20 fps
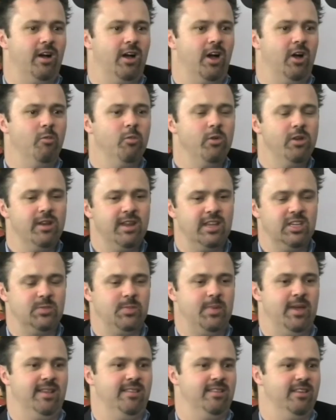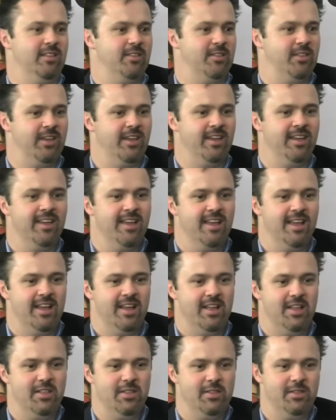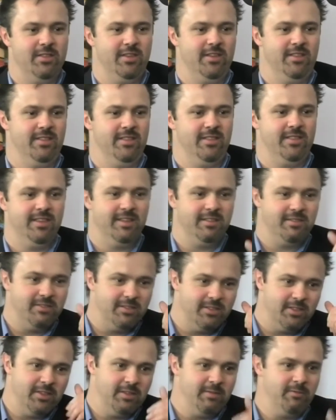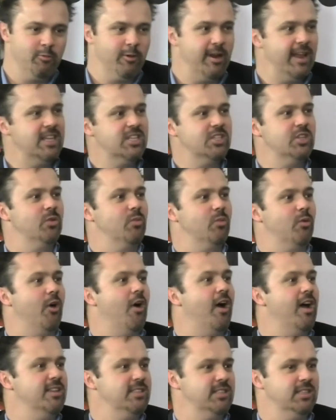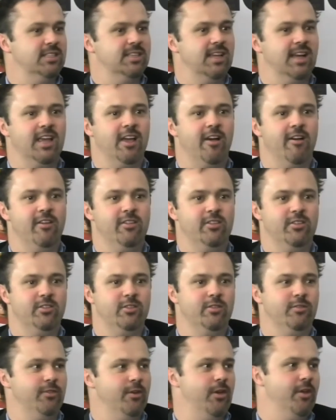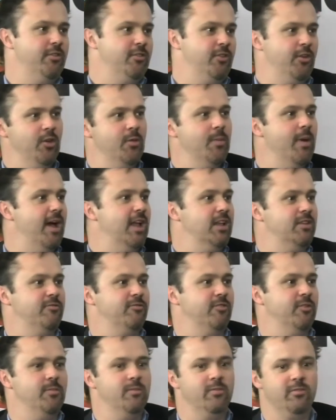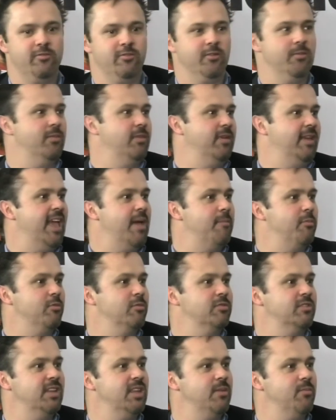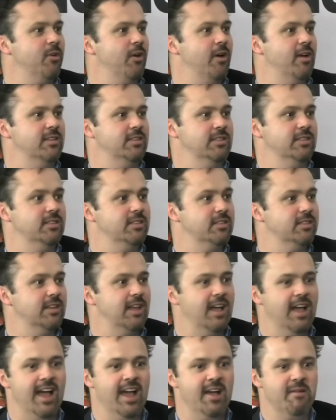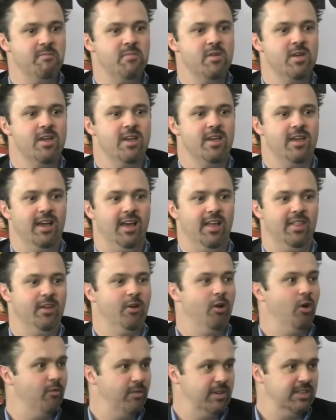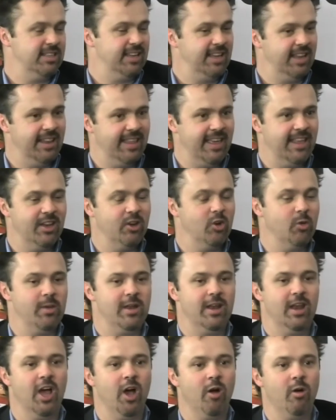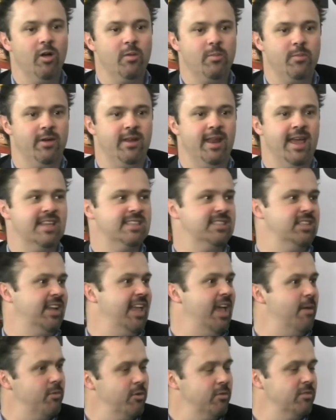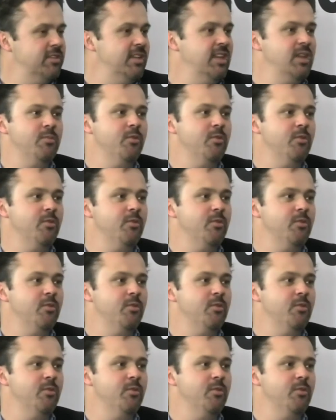I wouldn't expect that the regional prices are going to divert too much from the capital city prices. They're obviously a little bit lower, but as the capital city